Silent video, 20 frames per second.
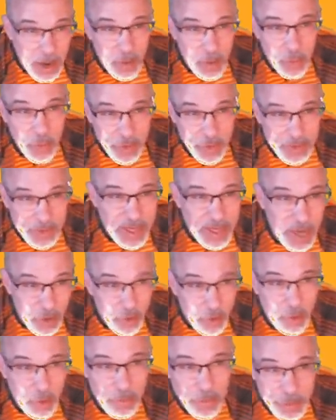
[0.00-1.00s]
with the
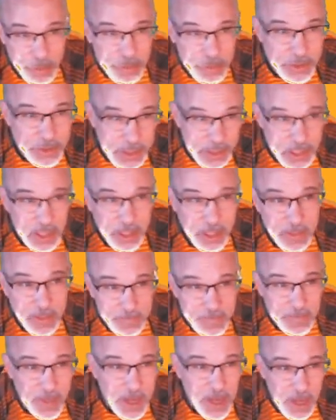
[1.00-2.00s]
Aero boost.
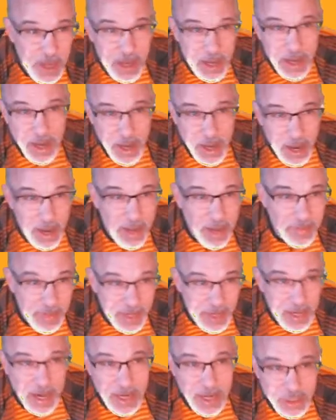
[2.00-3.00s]
And
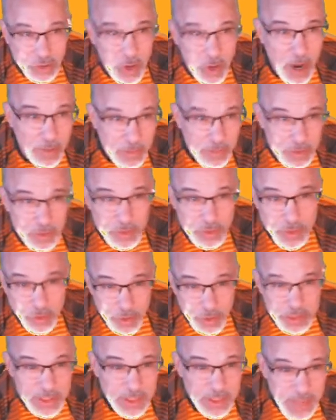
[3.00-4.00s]
then I drop to
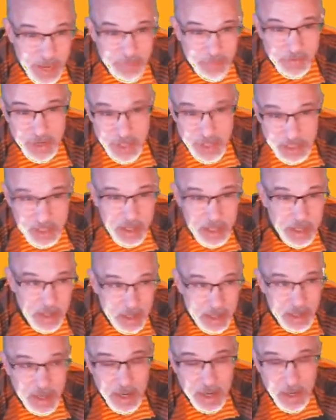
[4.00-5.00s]
37
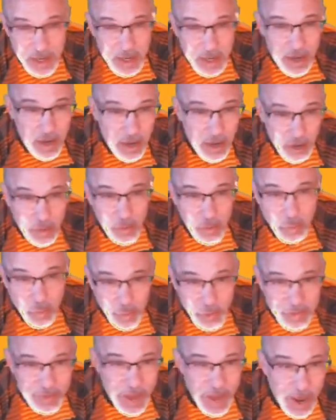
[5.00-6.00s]

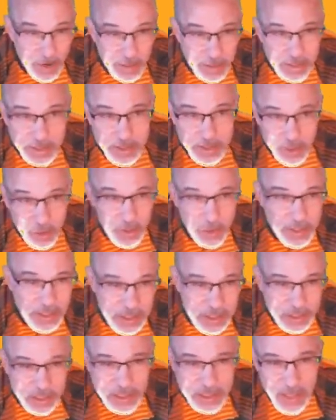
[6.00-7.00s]
without it. So it's
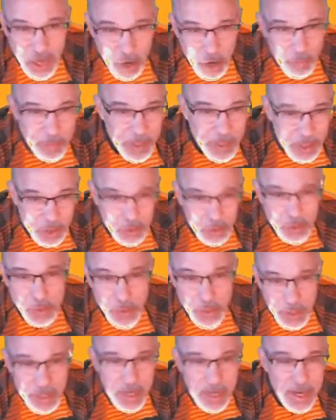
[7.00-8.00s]
just helping you
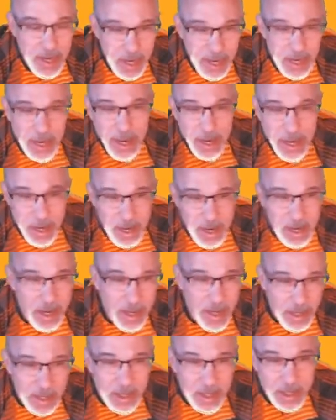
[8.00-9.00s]

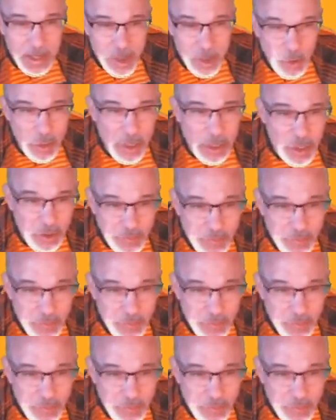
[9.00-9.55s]
go a little